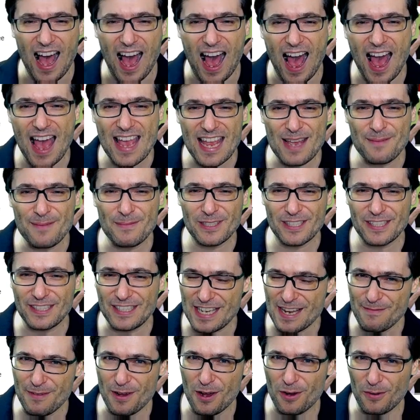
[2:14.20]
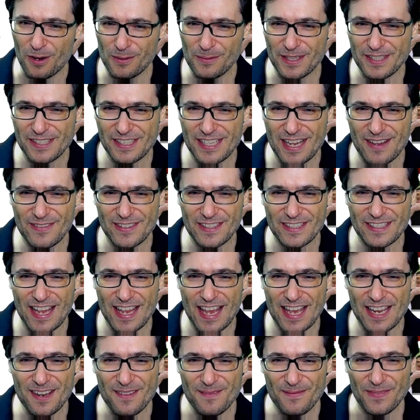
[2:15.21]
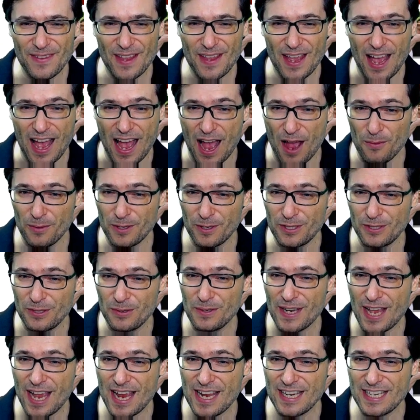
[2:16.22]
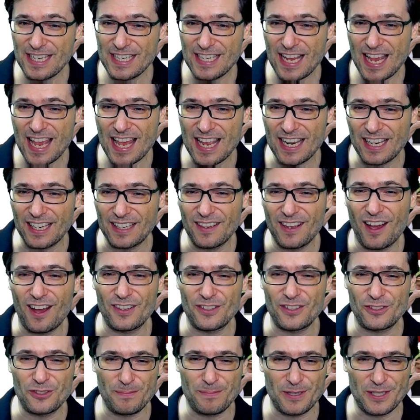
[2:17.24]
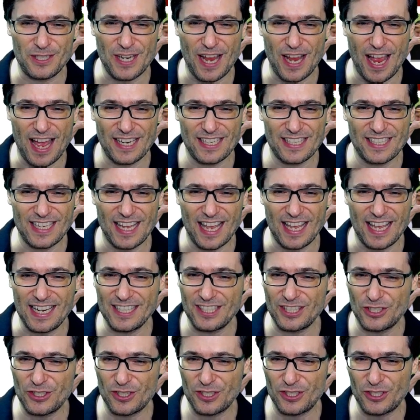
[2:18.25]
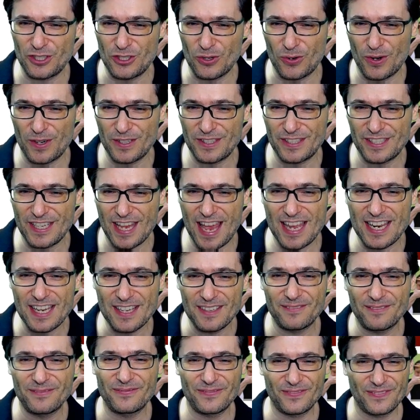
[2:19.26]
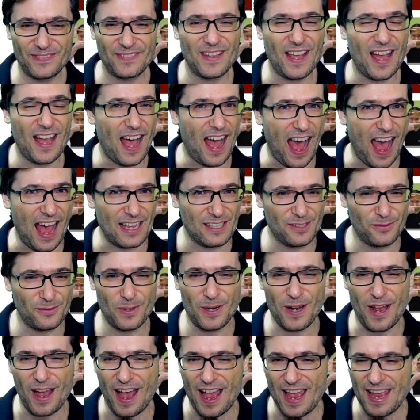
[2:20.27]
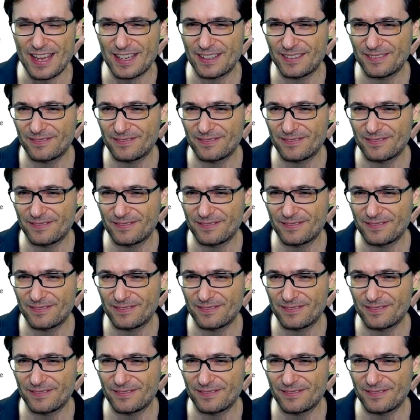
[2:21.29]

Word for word: I am Stevo117 said, I would do 90/10 on Super Chat. And it's just George said, as would I.